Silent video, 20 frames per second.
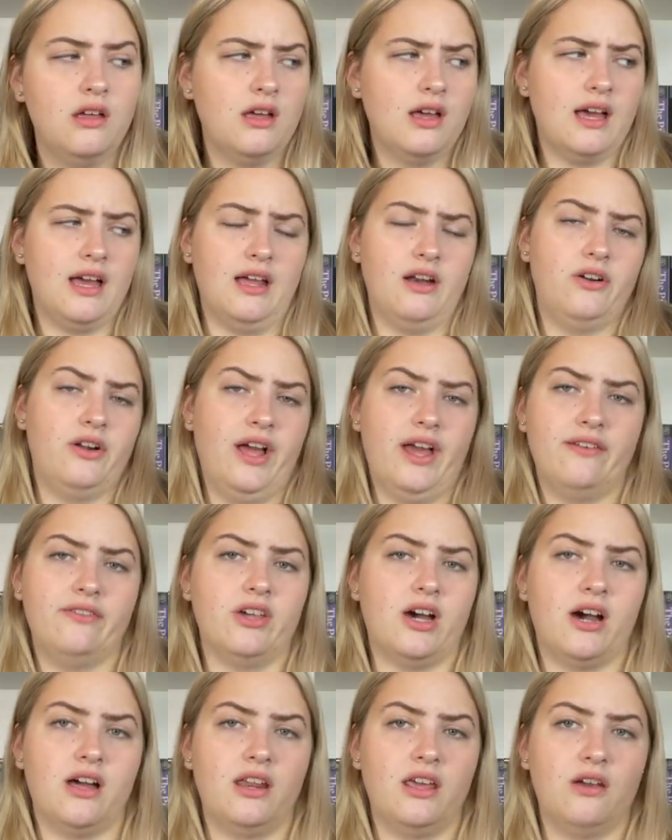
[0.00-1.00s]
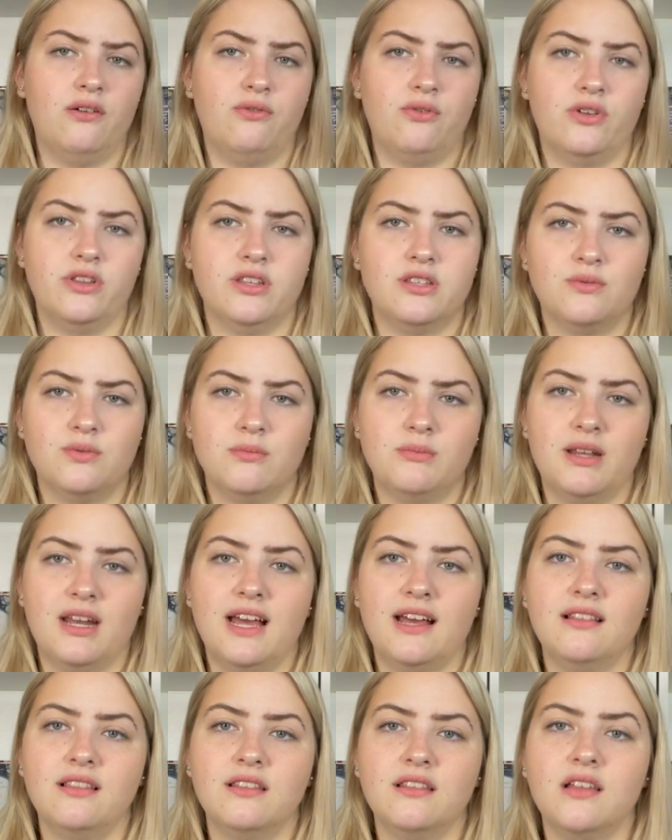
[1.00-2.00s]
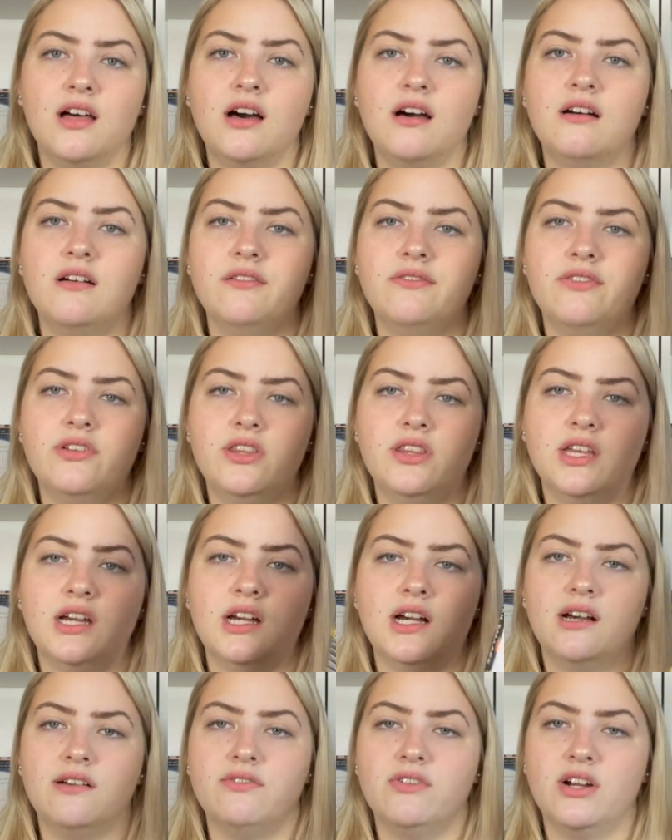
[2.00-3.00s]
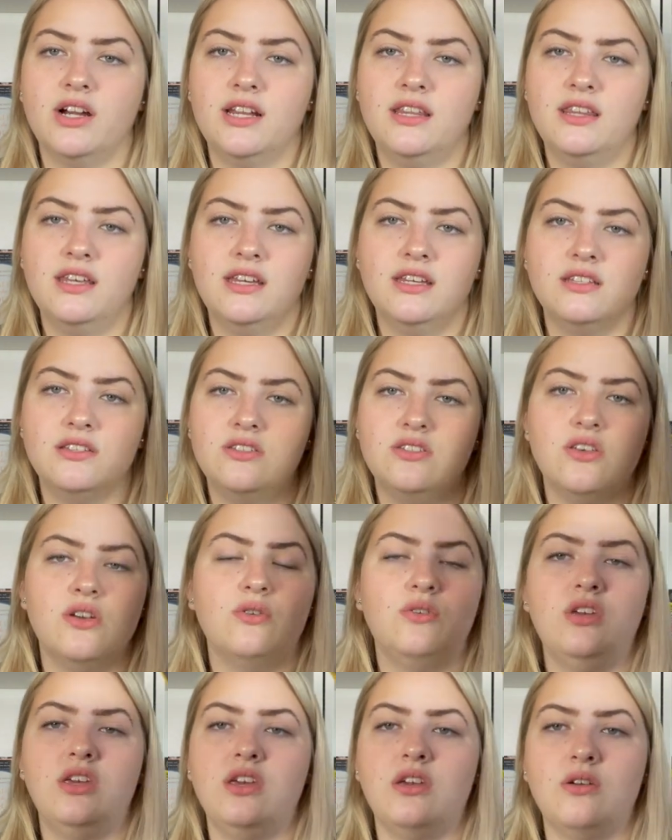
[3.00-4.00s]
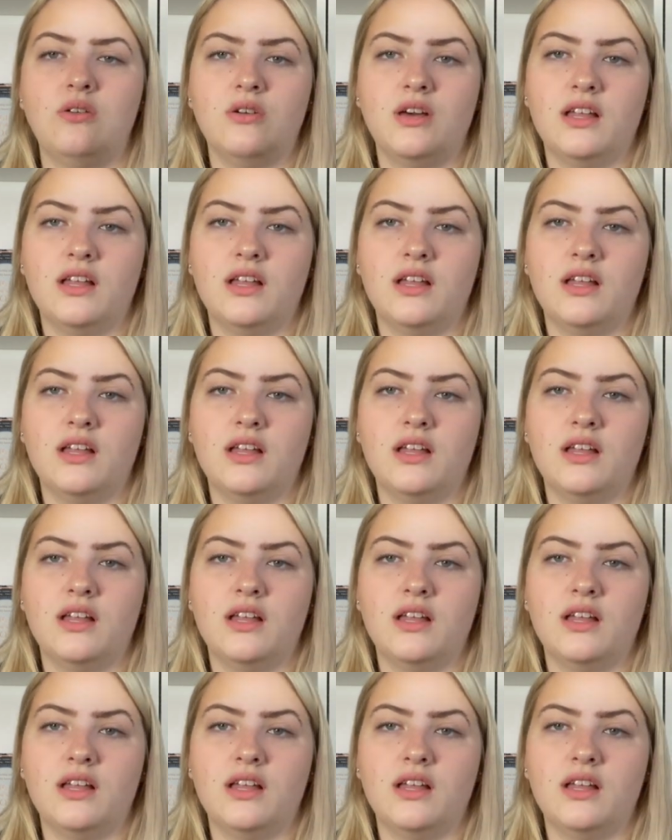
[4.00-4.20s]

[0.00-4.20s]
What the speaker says: I don't have the audio for this one, but I love the cover. I think it's so cute.